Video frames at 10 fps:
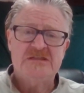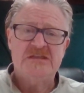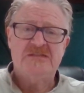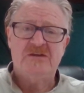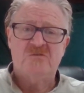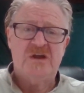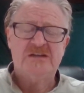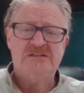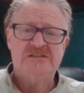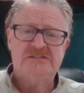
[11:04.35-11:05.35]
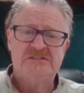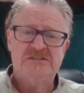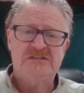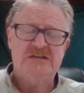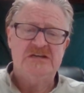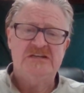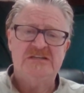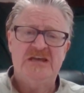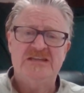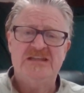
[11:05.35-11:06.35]
that they're reckless,
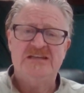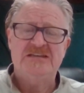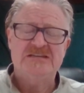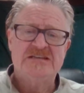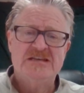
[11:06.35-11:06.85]
and that